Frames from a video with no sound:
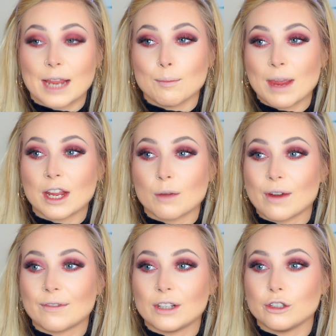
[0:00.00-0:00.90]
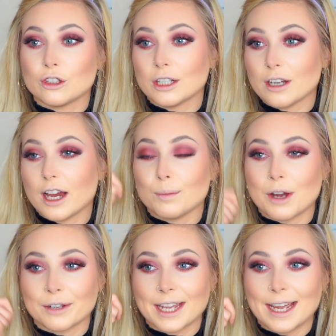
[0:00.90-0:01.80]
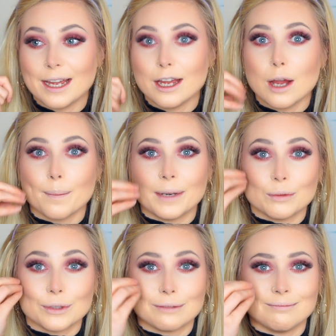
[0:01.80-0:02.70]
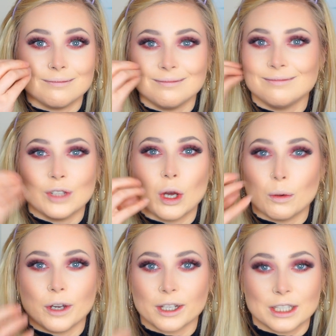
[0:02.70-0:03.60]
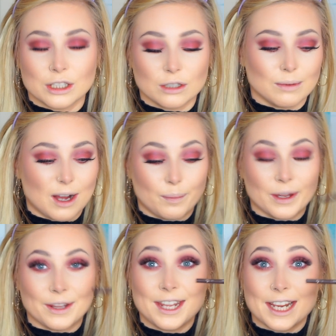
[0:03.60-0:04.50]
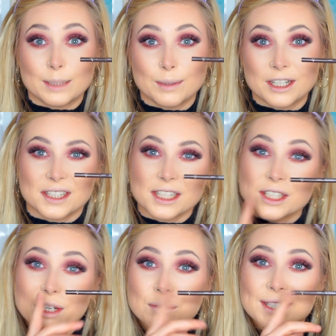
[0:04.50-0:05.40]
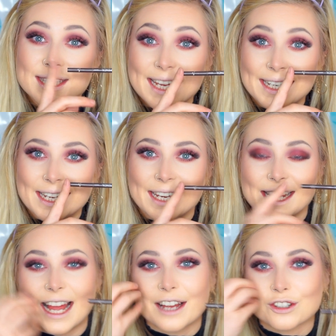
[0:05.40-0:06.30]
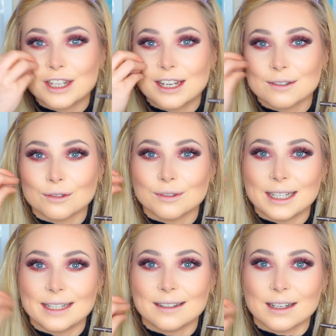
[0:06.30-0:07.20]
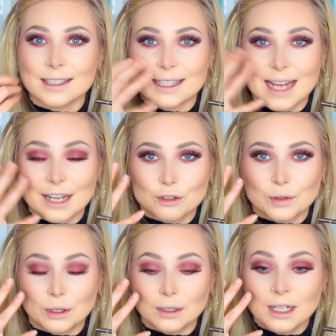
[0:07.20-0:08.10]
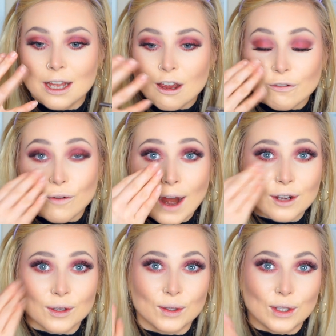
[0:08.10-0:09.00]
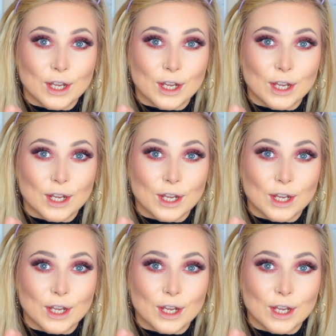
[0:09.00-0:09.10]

a Makeup Revolution eyebrow kit, but it was not working too well. But this, because it's so skinny, it actually gives a really nice natural freckle